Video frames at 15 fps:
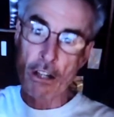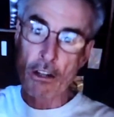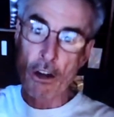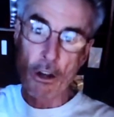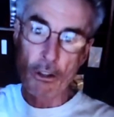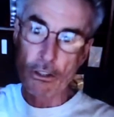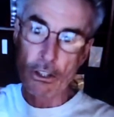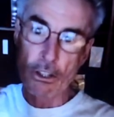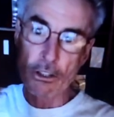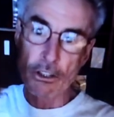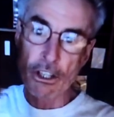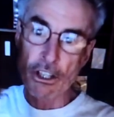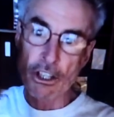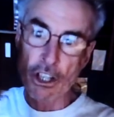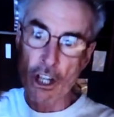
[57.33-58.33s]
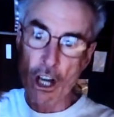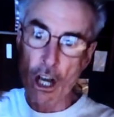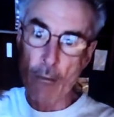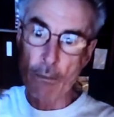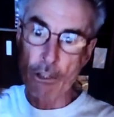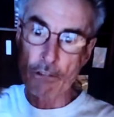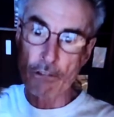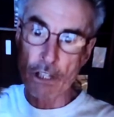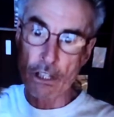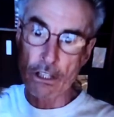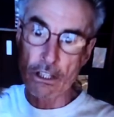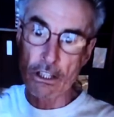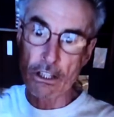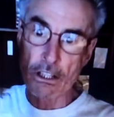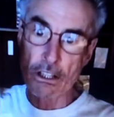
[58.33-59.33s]
called Gilded
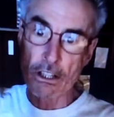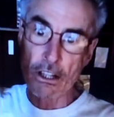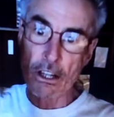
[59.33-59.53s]
Geometries.